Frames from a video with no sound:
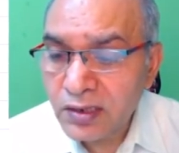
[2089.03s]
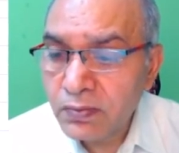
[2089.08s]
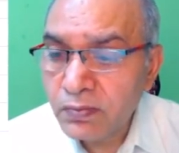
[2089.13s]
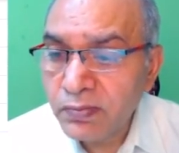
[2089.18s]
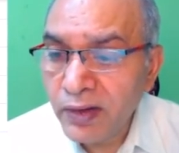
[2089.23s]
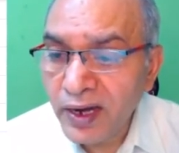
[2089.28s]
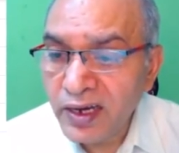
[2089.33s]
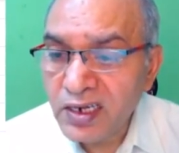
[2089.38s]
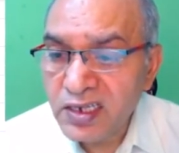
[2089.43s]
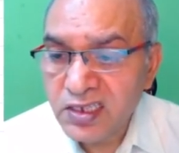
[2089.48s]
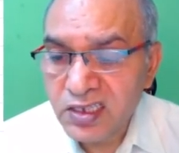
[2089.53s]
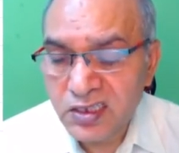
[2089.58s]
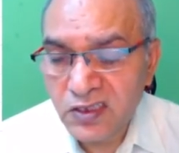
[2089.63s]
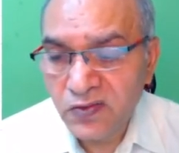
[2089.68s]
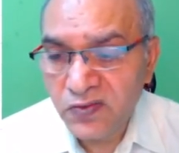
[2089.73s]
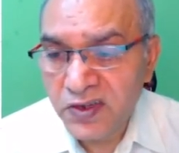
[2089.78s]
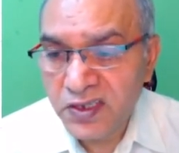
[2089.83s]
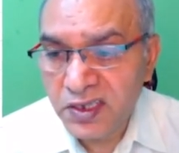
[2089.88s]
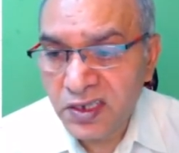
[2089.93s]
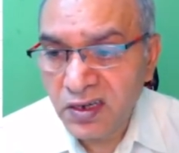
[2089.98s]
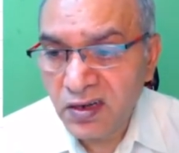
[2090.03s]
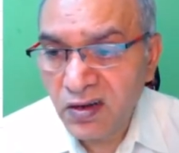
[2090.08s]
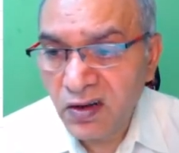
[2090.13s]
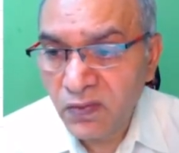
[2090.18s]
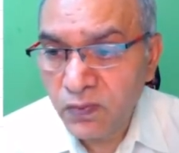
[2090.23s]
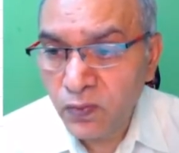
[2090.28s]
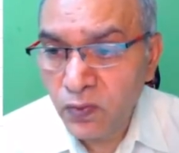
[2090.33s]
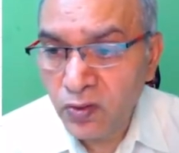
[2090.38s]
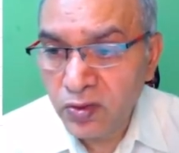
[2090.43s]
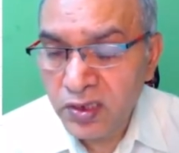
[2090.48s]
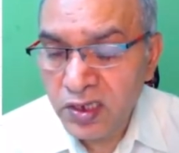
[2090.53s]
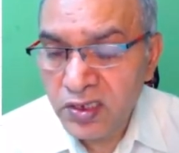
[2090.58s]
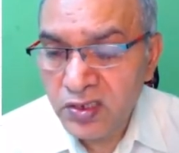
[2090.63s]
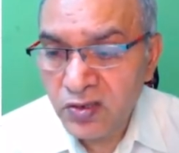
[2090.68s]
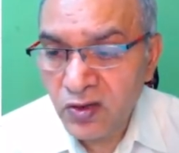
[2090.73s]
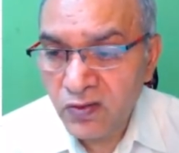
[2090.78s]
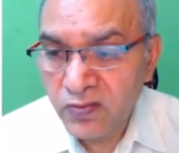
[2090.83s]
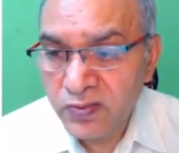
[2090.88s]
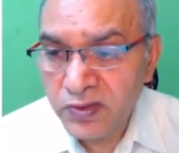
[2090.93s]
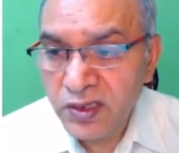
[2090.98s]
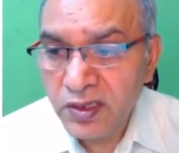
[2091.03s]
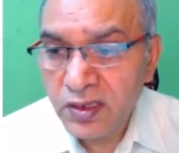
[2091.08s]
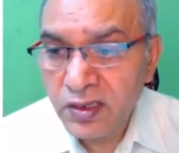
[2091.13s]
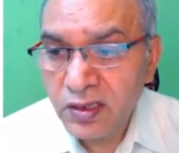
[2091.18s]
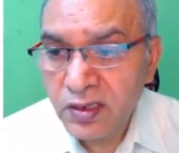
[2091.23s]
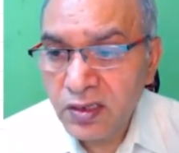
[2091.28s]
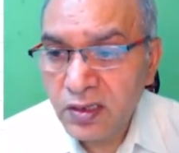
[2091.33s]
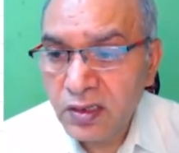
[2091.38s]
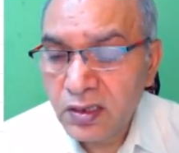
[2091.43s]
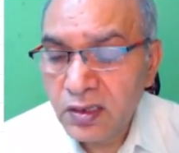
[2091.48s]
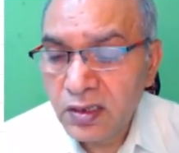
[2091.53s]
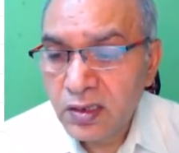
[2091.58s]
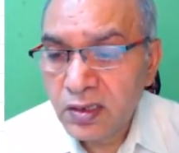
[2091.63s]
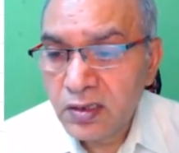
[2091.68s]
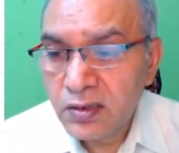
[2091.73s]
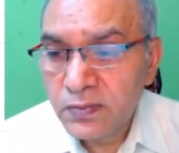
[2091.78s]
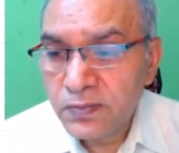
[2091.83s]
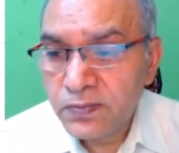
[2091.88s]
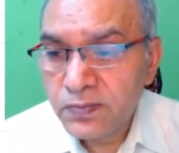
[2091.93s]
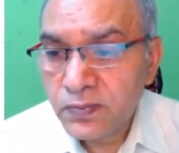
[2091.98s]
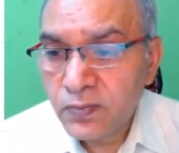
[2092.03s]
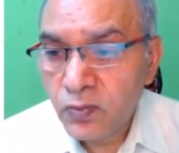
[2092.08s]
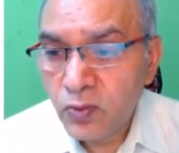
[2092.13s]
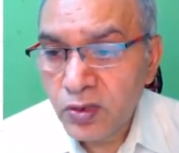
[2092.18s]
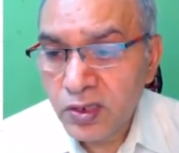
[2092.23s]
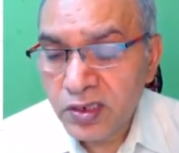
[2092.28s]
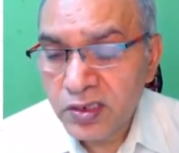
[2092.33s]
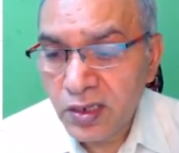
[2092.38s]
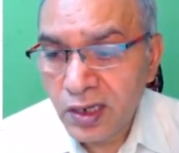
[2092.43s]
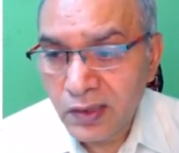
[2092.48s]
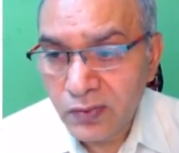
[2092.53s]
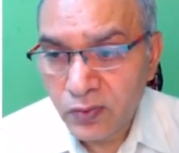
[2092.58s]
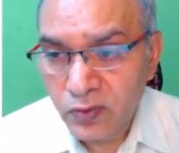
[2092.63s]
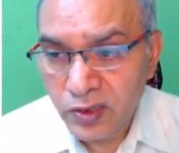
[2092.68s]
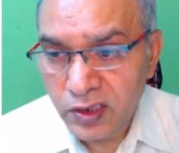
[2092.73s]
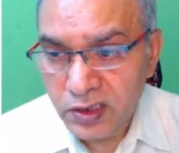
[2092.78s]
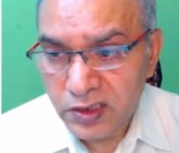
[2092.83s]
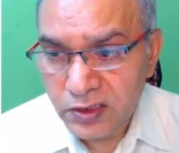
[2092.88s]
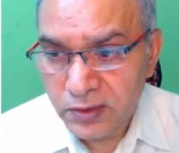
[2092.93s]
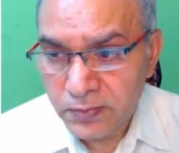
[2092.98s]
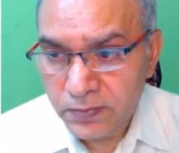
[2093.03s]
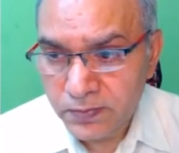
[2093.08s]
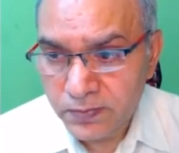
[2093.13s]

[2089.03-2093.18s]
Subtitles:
minus the phase angle of voltage of the voltage harmonics.